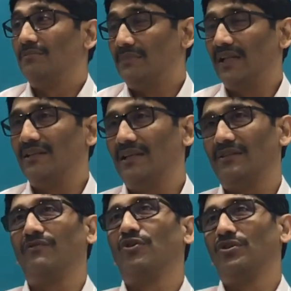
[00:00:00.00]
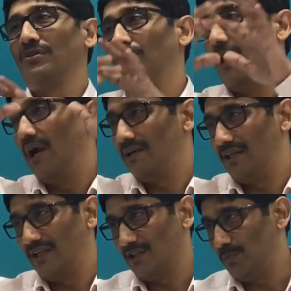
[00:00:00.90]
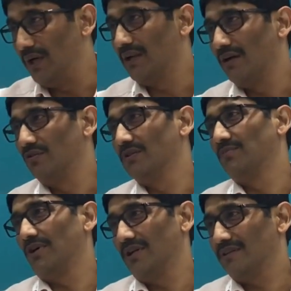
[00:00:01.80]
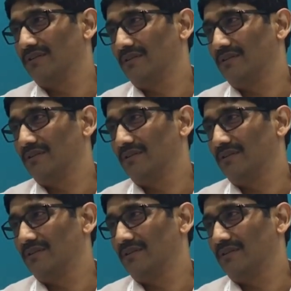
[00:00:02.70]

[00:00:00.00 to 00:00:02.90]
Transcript: then there's of course the plant that is built around the products.